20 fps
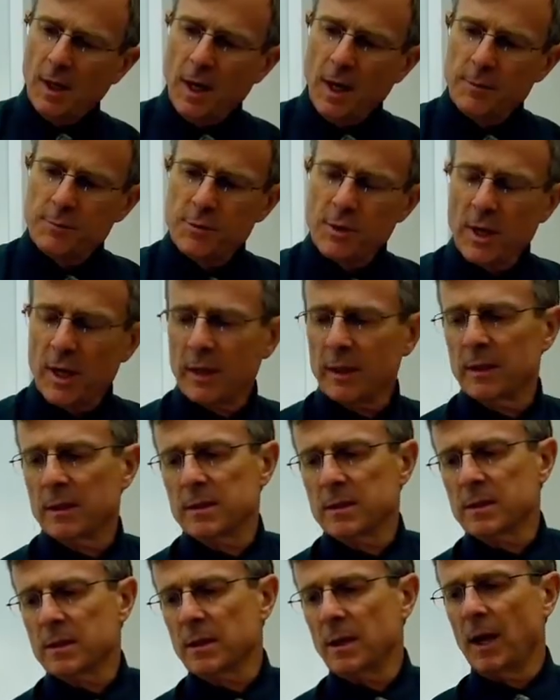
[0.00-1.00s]
object
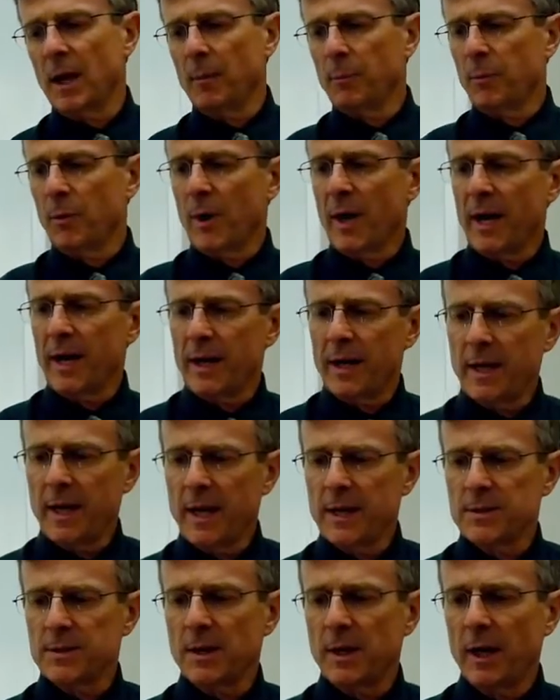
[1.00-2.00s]
is upright, it
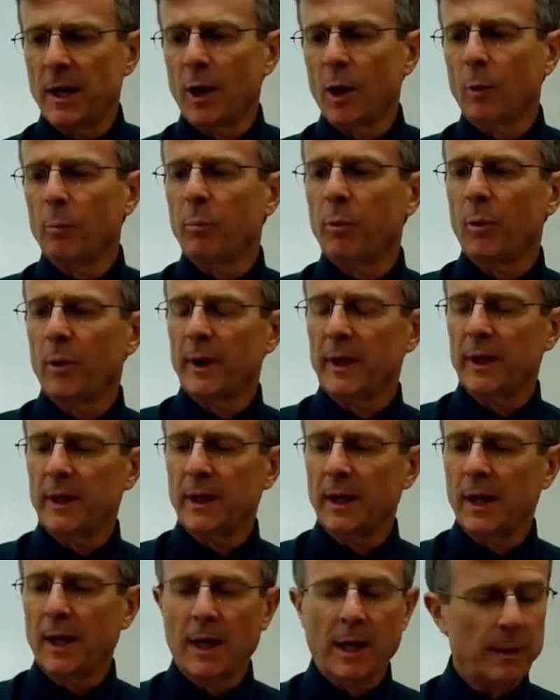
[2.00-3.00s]
has an arrow pointing
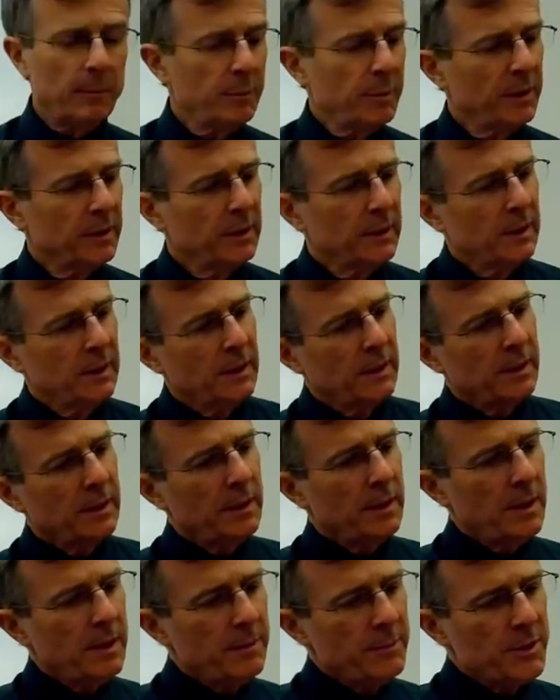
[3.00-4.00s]
up.
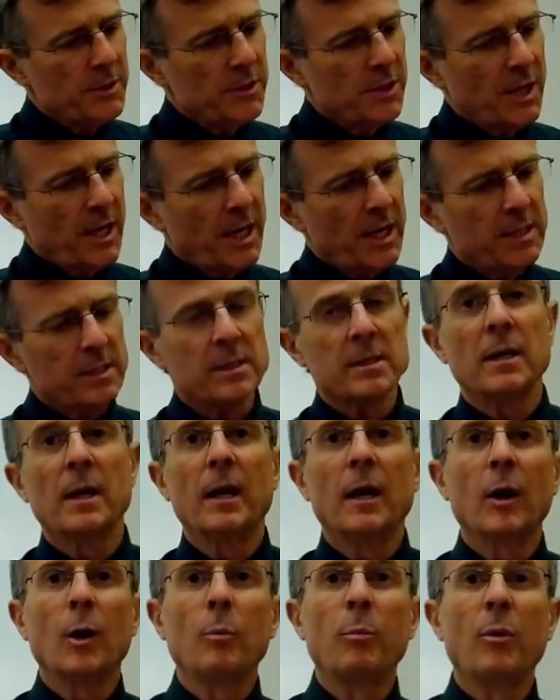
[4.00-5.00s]
The image has an
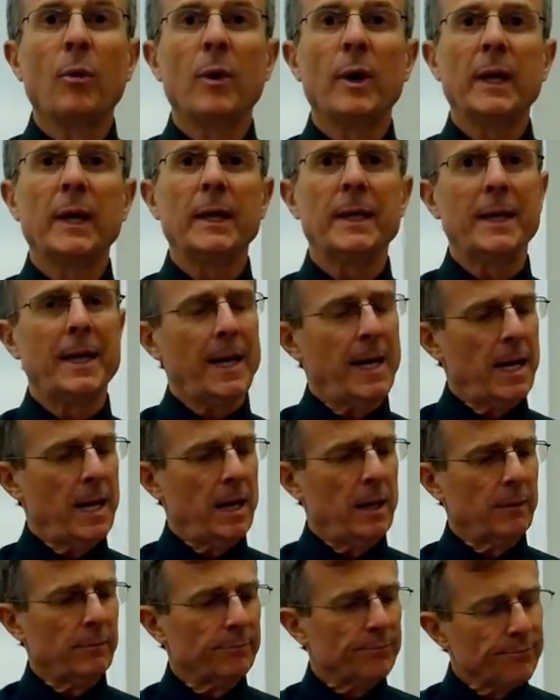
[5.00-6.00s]
arrow pointing
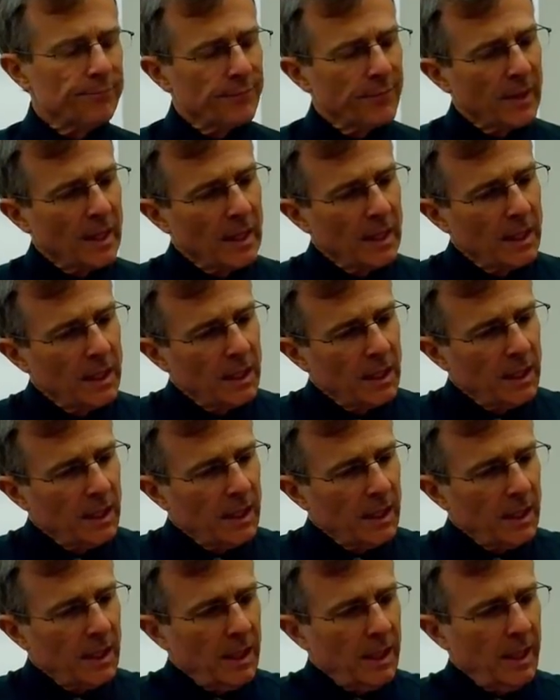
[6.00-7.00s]
down.
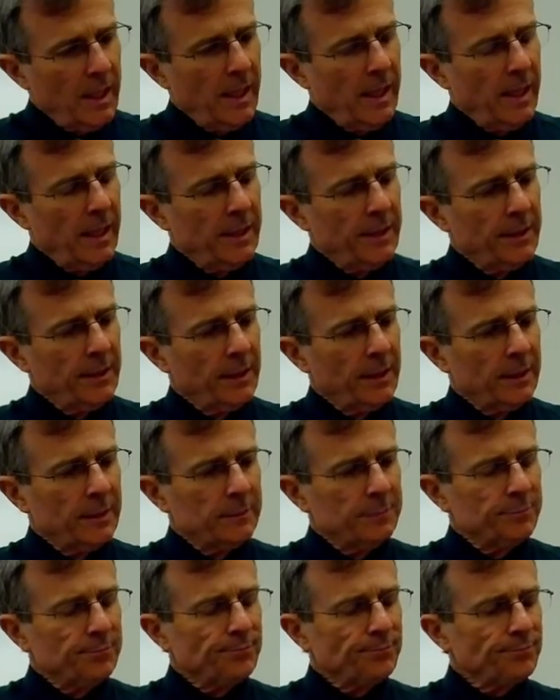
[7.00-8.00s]
And
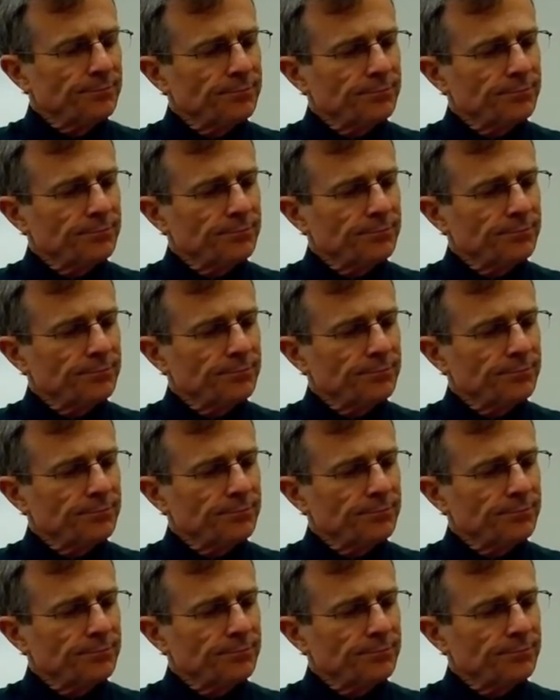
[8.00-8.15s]
um,